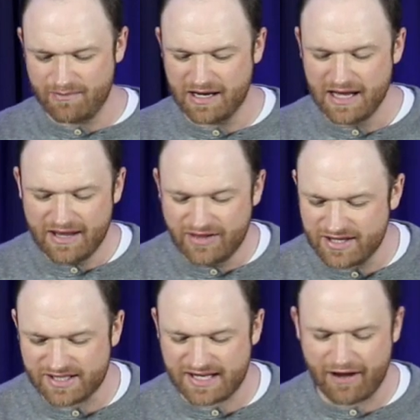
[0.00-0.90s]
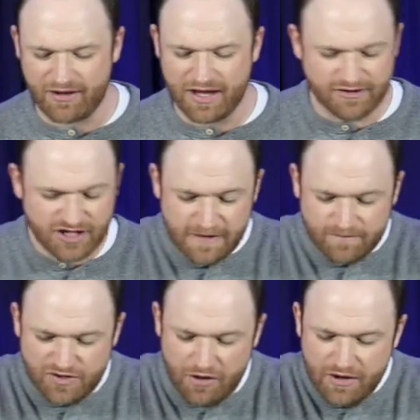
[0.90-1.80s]
him, and this is how he goes.
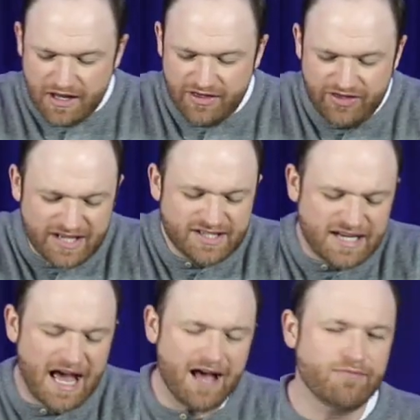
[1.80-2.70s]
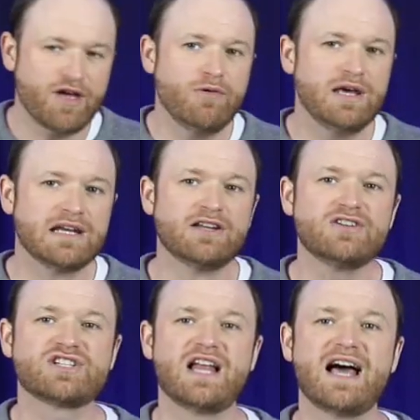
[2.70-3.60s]
So this time, though, it
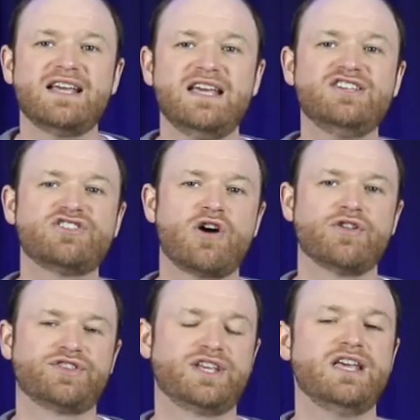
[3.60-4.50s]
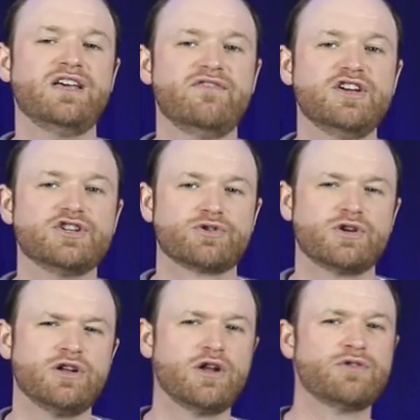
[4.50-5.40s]
looks like he's caught the king of
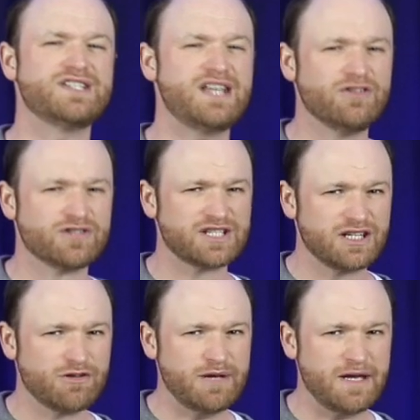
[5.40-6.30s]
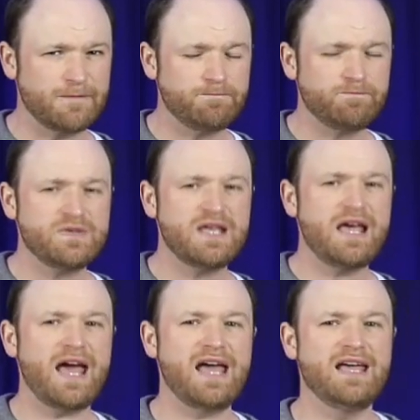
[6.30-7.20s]
Israel on his heels a little bit,
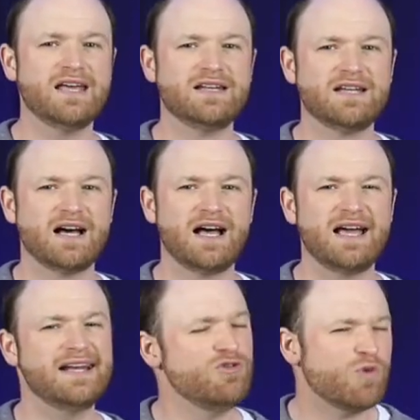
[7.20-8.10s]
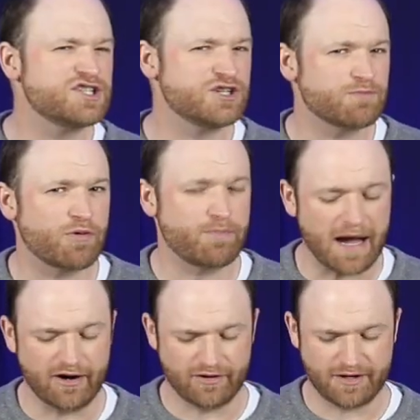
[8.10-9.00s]
and he wasn't
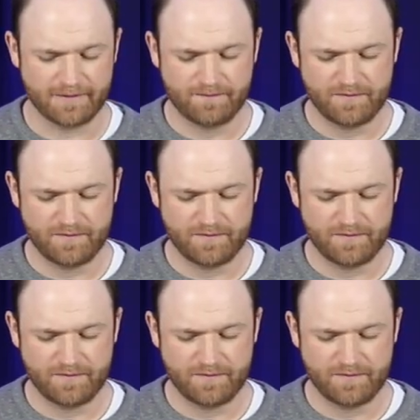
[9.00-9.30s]
prepared.